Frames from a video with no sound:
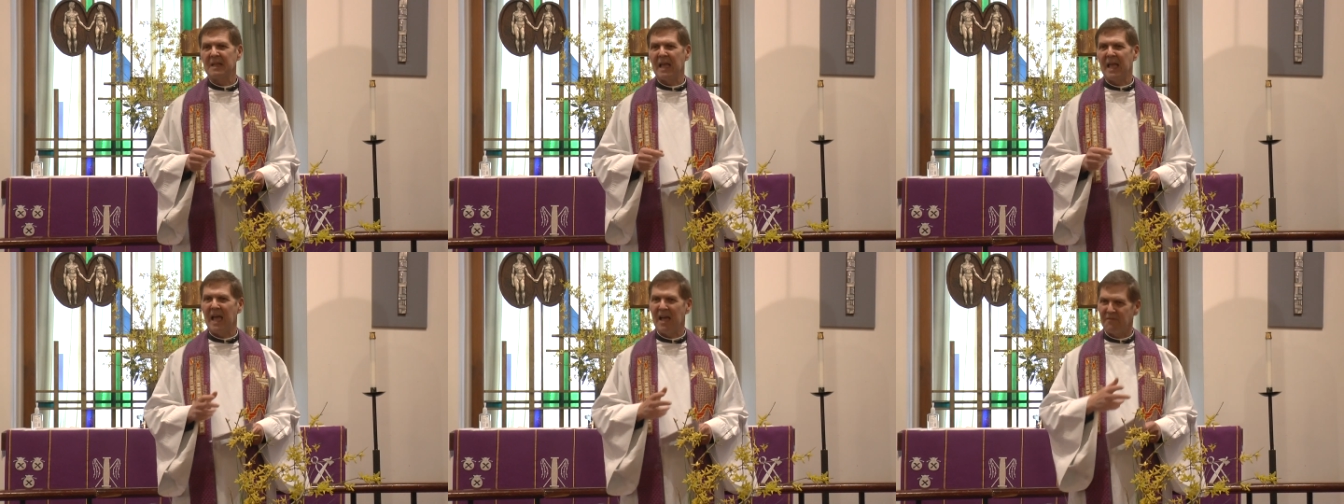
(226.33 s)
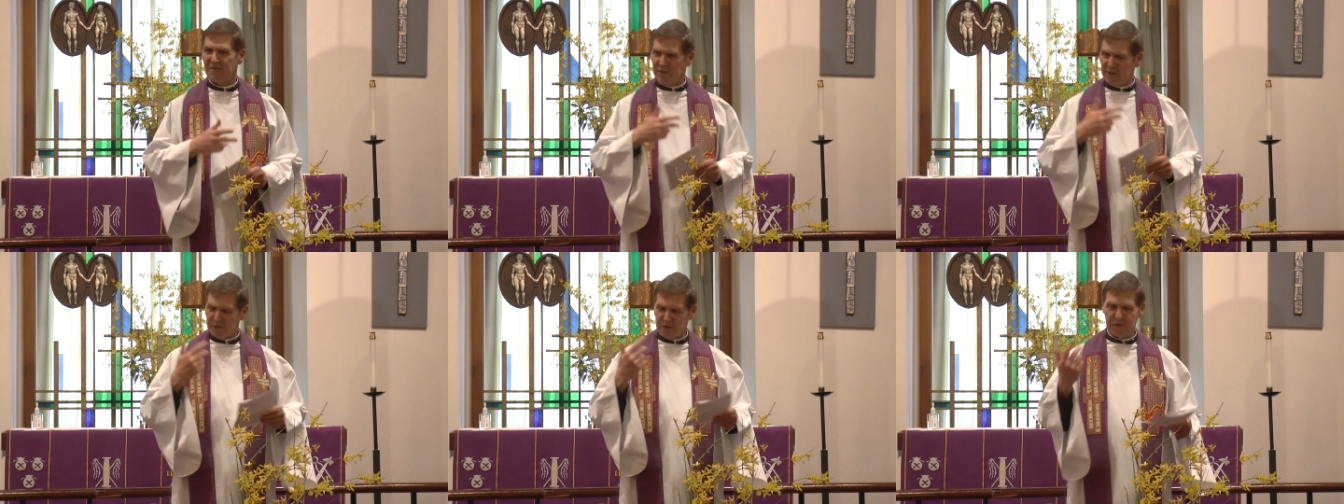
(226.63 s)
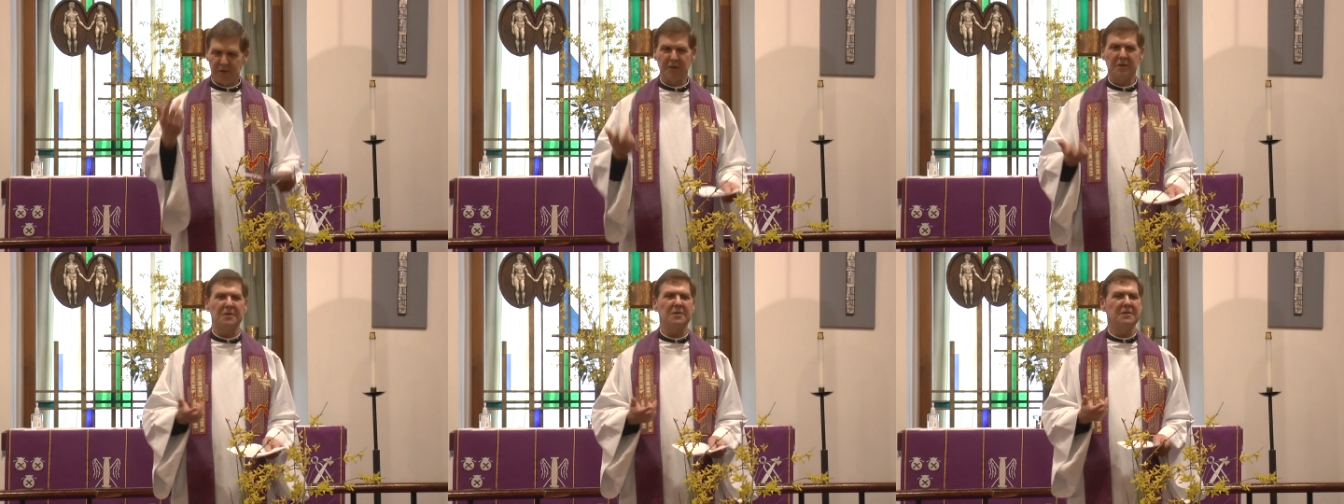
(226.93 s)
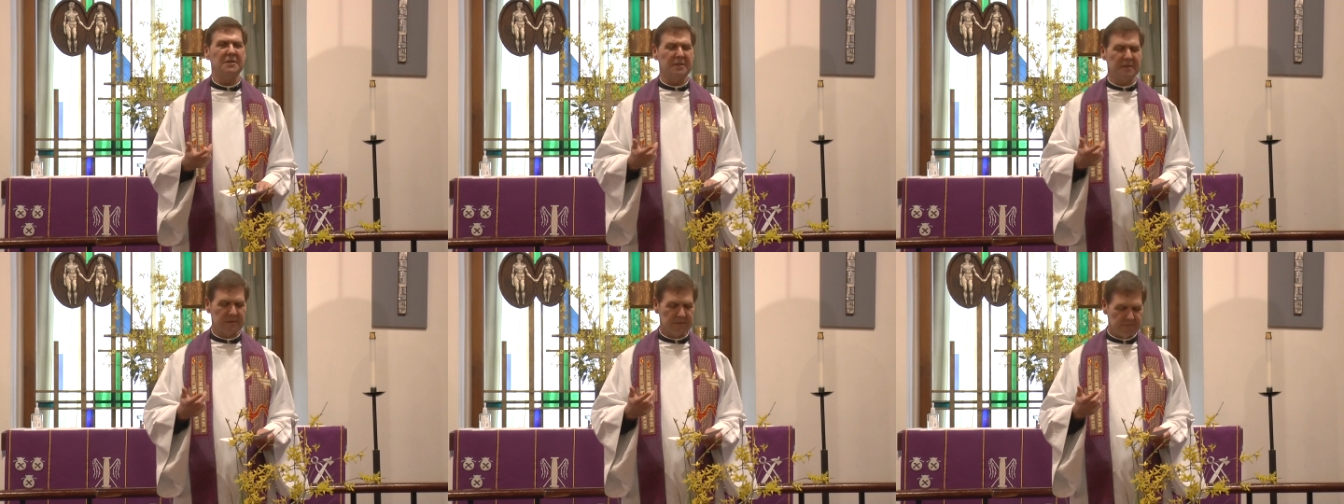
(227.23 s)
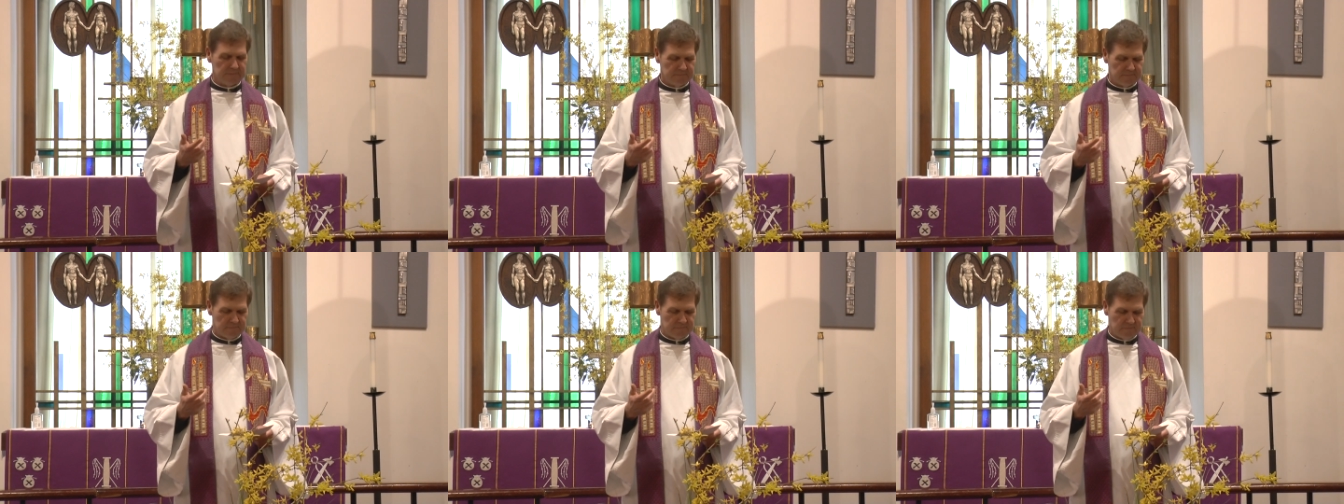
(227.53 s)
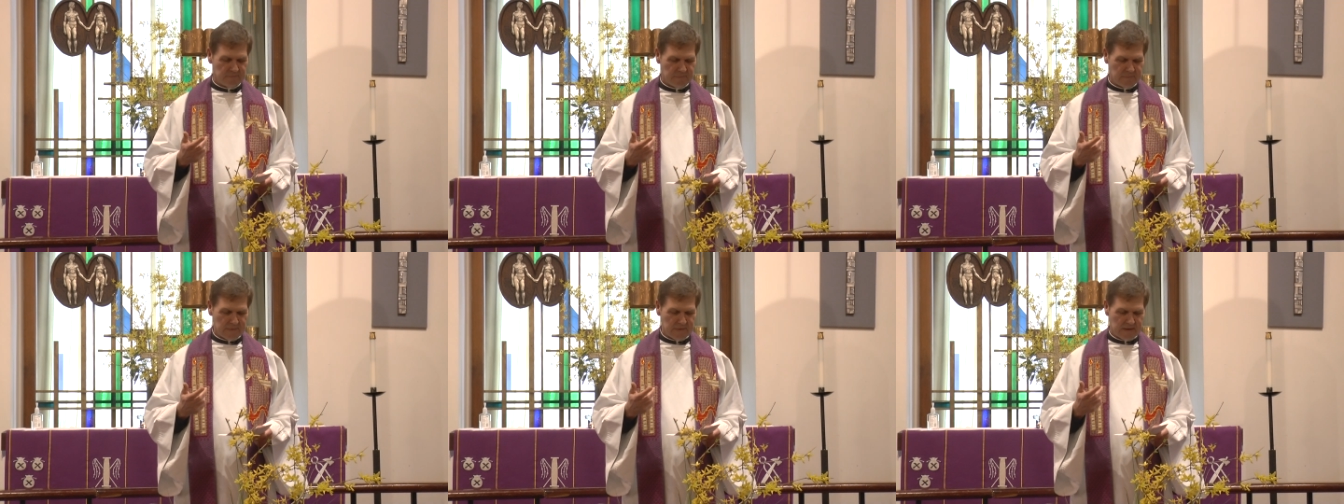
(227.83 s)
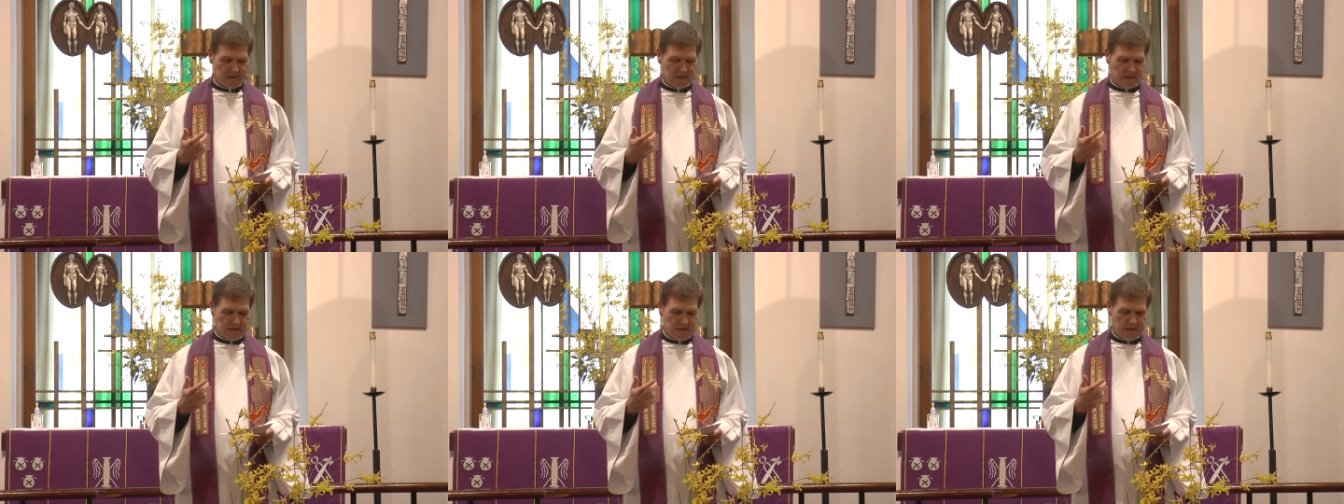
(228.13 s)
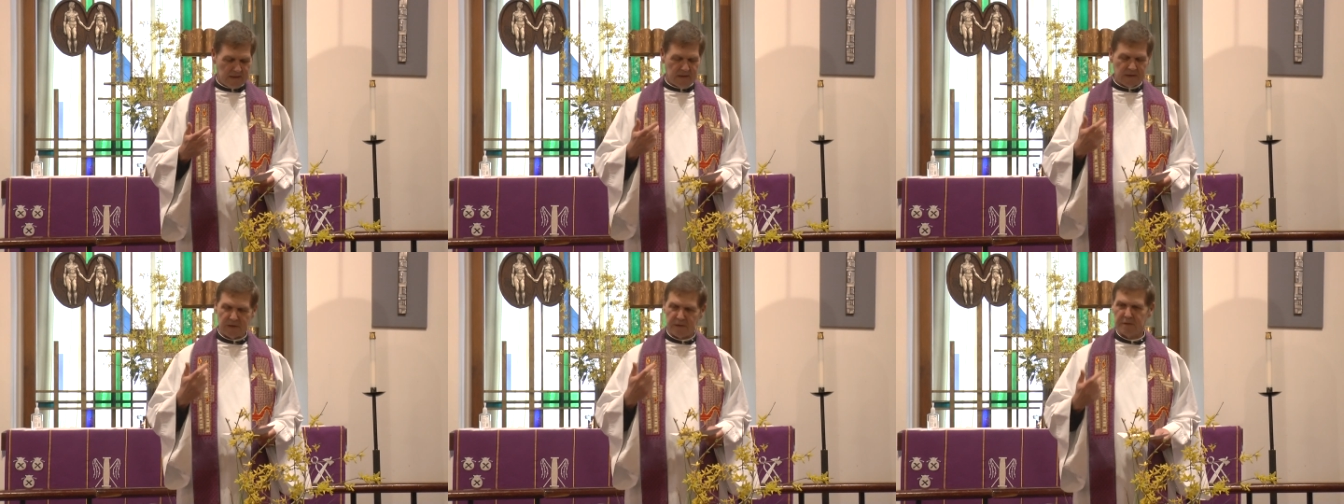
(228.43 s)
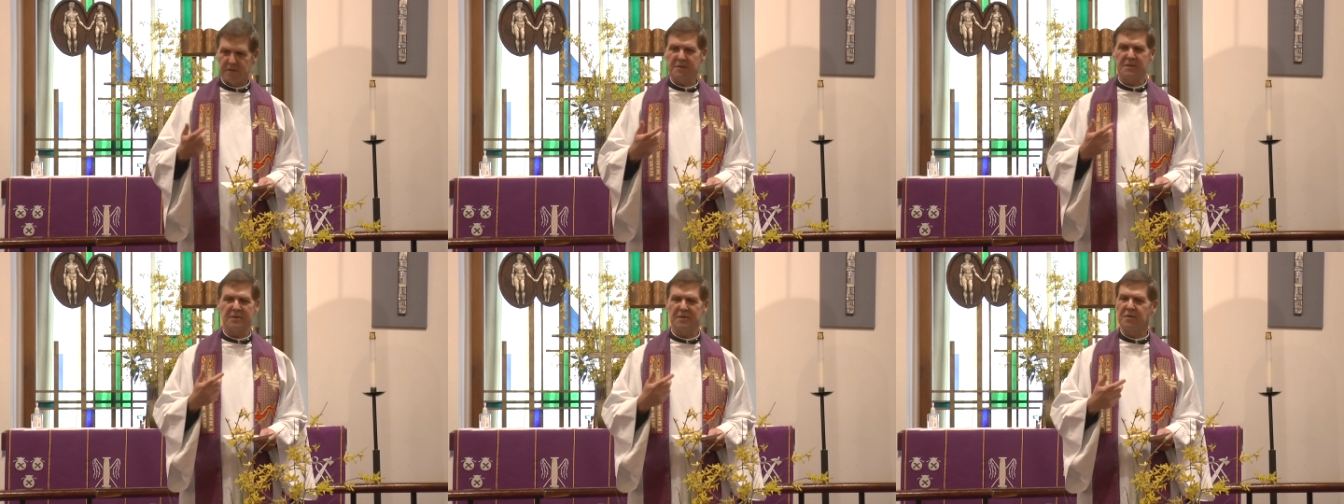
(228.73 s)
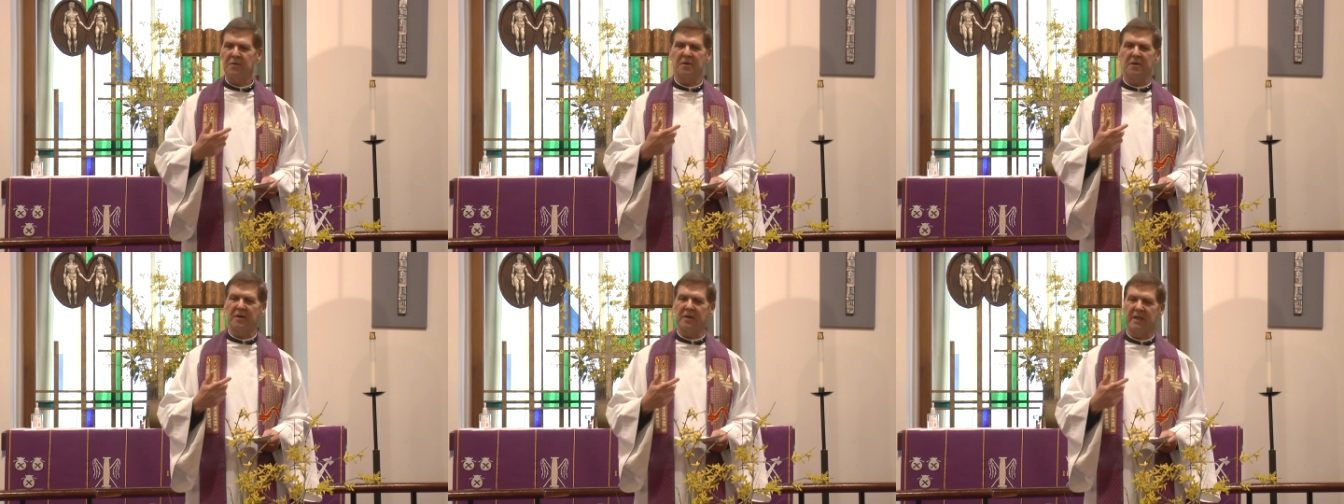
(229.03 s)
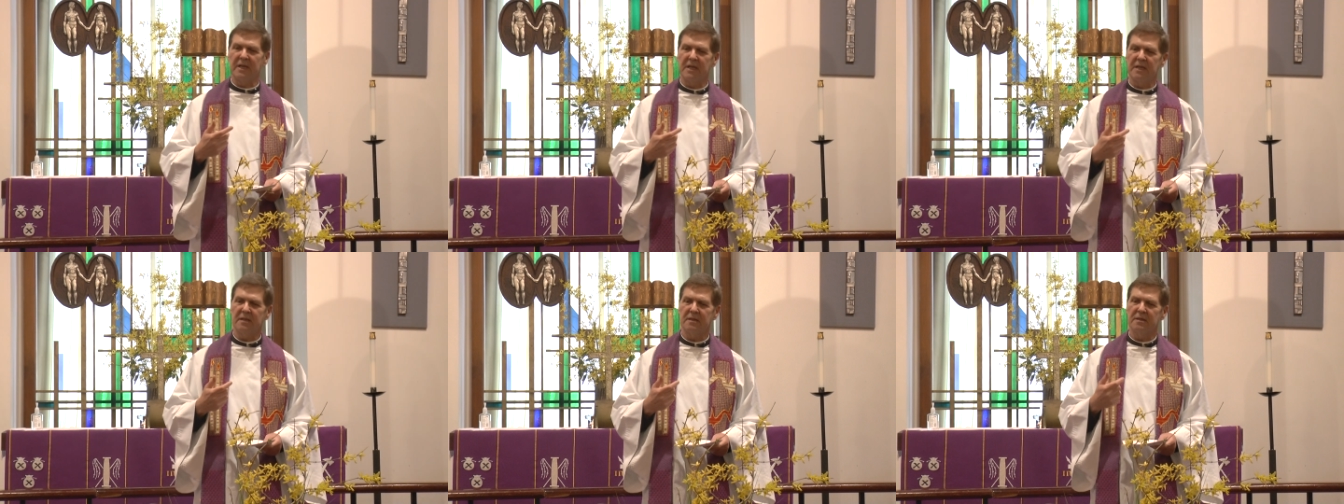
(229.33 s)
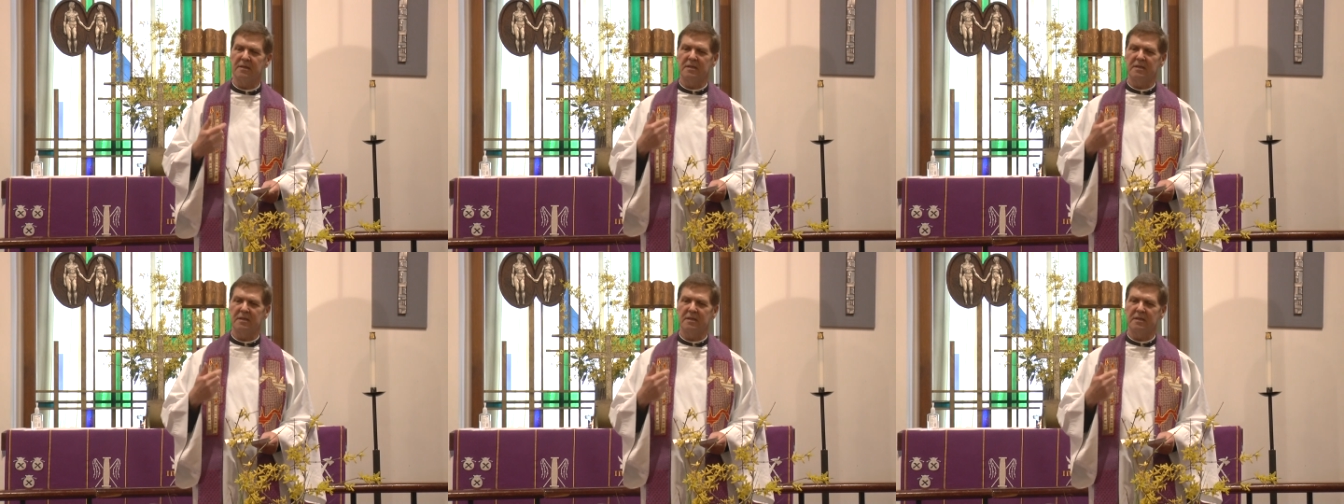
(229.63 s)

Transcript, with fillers: Having heard her story,